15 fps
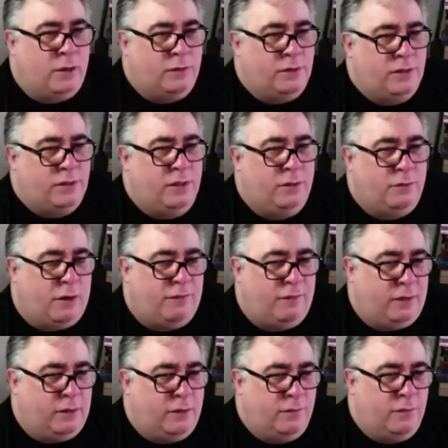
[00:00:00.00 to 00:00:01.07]
on two
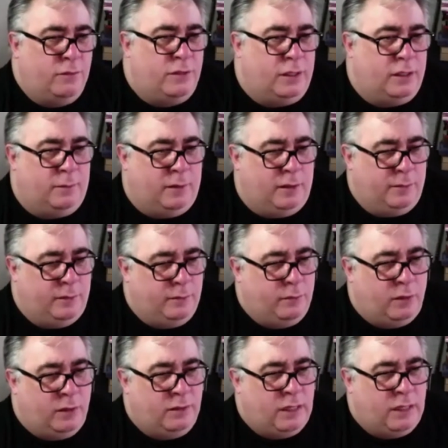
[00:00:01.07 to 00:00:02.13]
graphic novels at the moment.
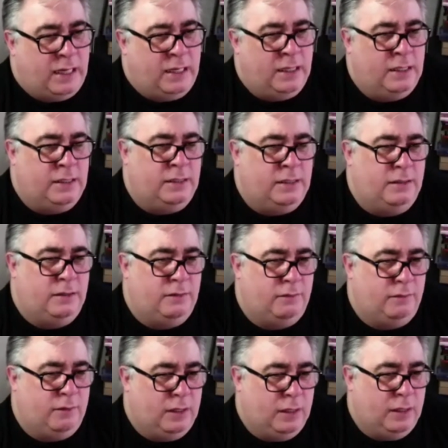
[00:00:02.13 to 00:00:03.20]
One is,
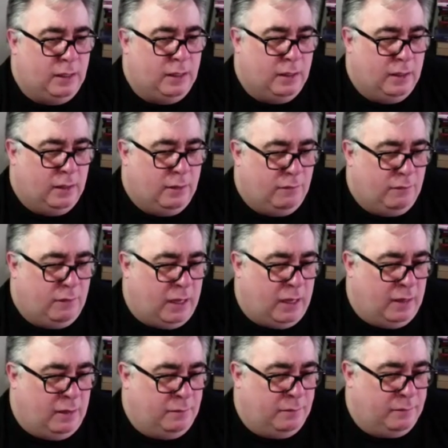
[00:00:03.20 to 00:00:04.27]

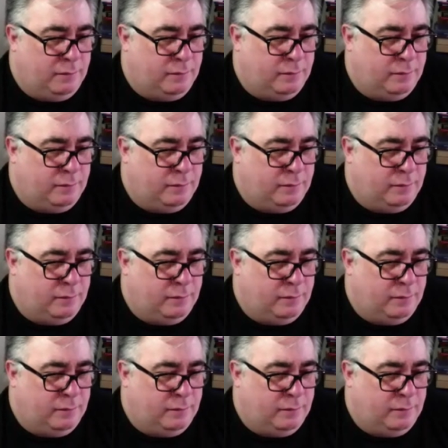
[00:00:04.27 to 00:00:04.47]
um,